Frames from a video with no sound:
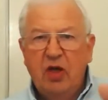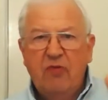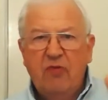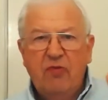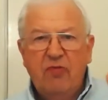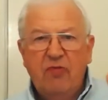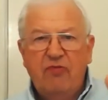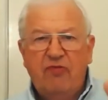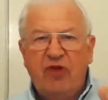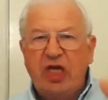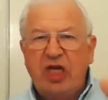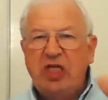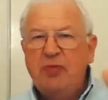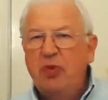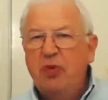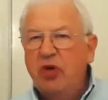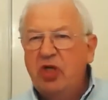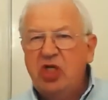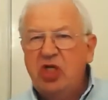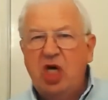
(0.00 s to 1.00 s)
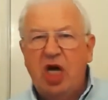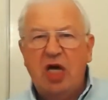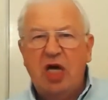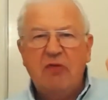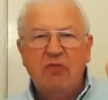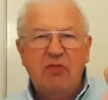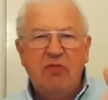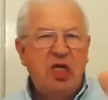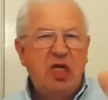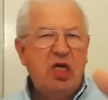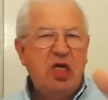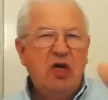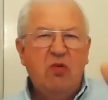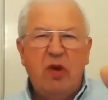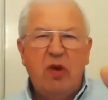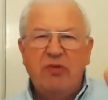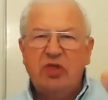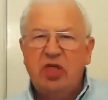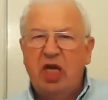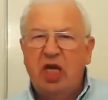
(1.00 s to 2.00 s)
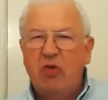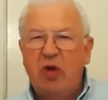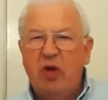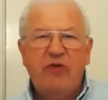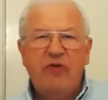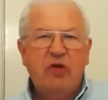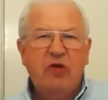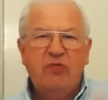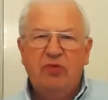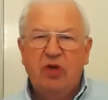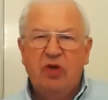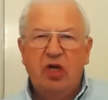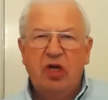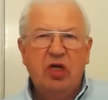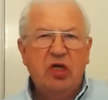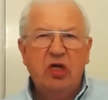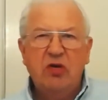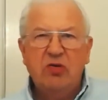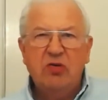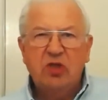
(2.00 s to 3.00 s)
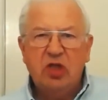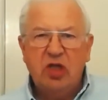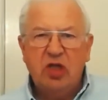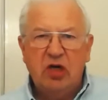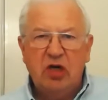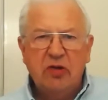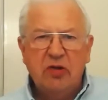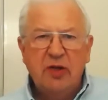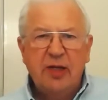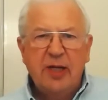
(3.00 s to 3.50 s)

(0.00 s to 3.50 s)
Facebook type media website, whatever you're going to use, you know,